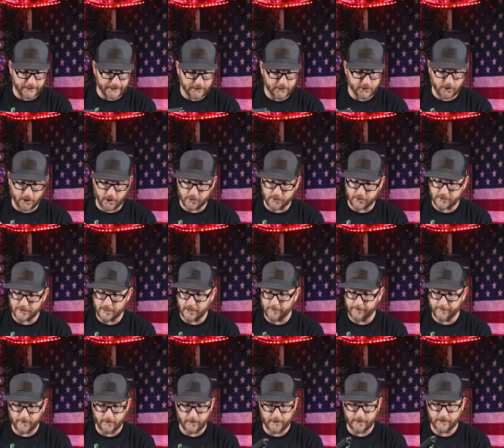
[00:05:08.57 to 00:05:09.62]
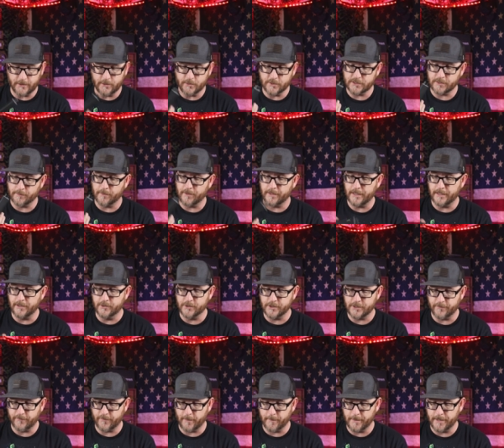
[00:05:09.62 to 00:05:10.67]
to like charge your cell phone and use some of the
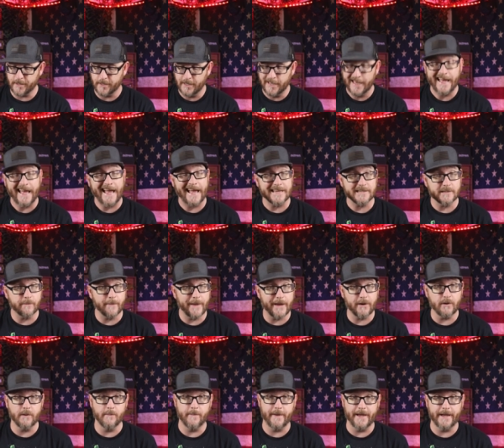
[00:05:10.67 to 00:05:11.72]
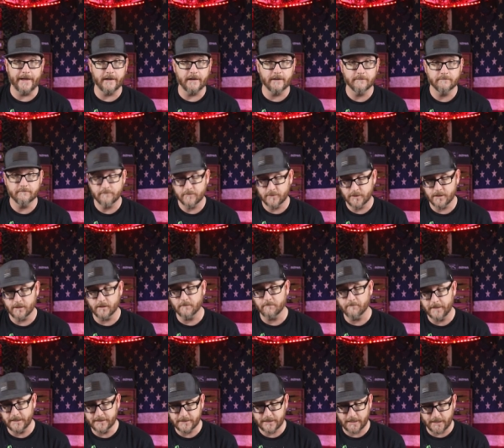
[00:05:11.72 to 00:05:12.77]
energy from it as a battery bank. So
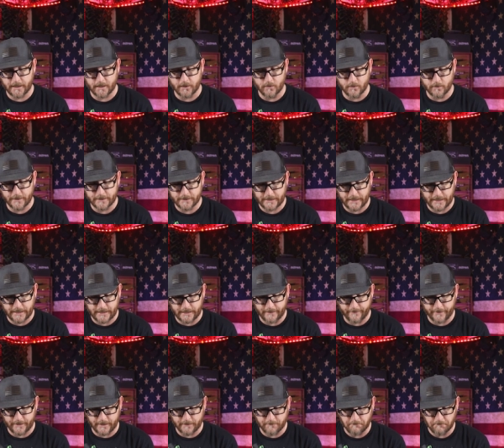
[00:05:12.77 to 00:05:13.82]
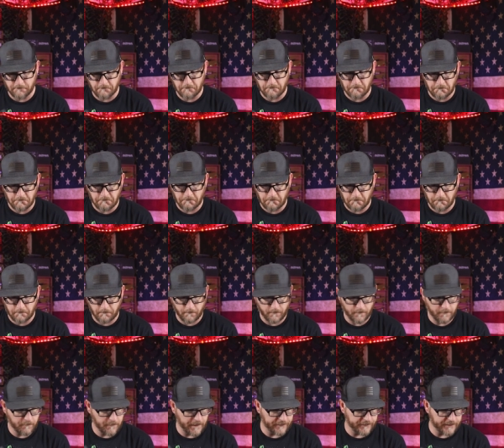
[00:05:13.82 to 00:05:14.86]
that's kind of cool. That's kind of nifty then.
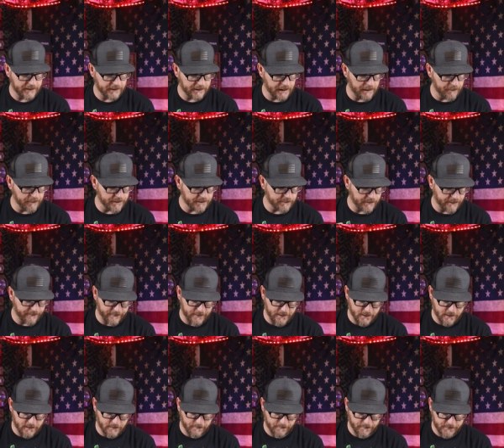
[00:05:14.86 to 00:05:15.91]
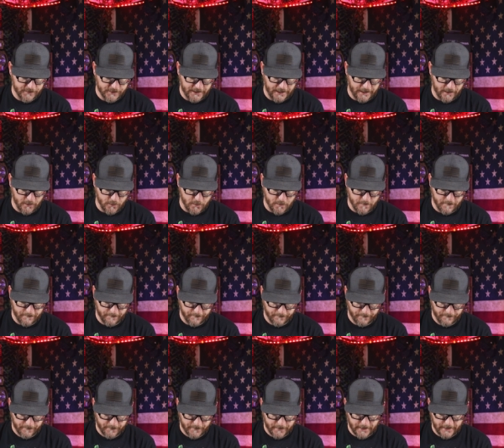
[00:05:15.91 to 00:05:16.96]
I have to keep this in my vehicle. It's kind of cool.
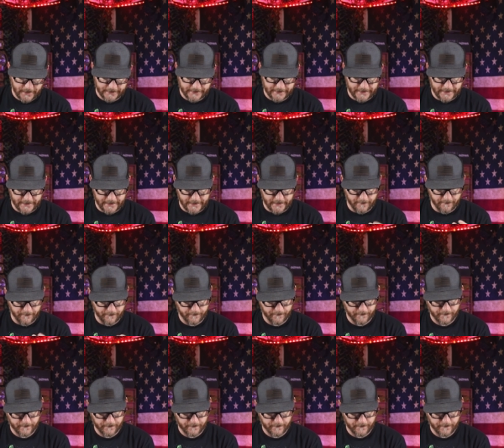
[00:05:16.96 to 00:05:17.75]
I like the idea.